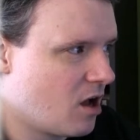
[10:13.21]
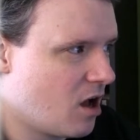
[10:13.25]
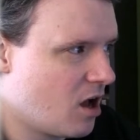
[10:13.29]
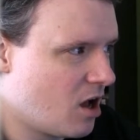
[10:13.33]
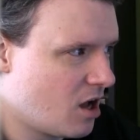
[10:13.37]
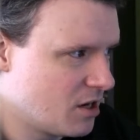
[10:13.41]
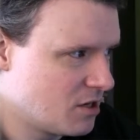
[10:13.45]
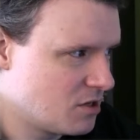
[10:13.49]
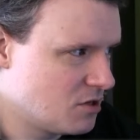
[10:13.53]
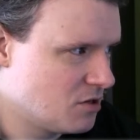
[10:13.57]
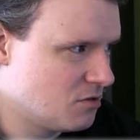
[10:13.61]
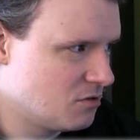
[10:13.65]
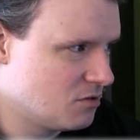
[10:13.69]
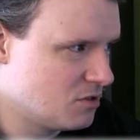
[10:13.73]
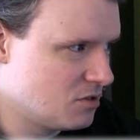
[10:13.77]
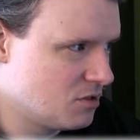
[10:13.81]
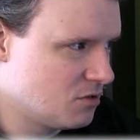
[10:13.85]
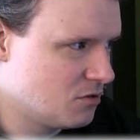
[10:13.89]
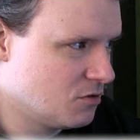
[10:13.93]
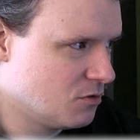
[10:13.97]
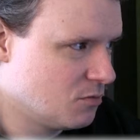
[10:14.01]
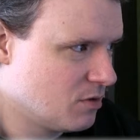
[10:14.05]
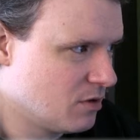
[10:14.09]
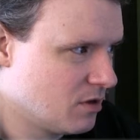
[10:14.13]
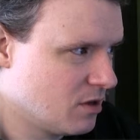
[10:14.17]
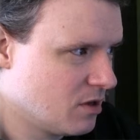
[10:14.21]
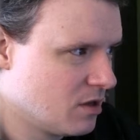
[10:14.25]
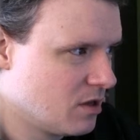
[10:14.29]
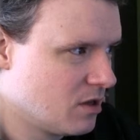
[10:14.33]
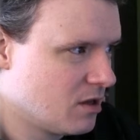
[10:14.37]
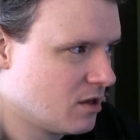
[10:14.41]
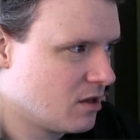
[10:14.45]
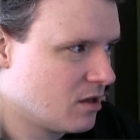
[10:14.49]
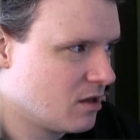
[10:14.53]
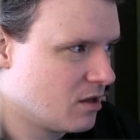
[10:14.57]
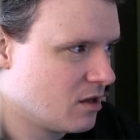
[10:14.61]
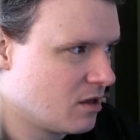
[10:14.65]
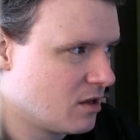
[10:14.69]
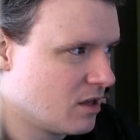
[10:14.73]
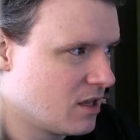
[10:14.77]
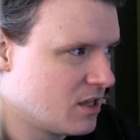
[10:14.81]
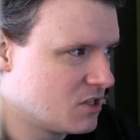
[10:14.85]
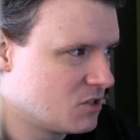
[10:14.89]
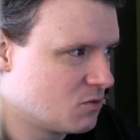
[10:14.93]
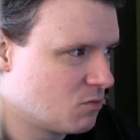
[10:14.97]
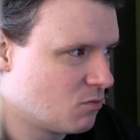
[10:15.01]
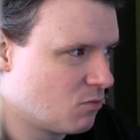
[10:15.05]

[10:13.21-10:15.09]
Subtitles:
on YouTube as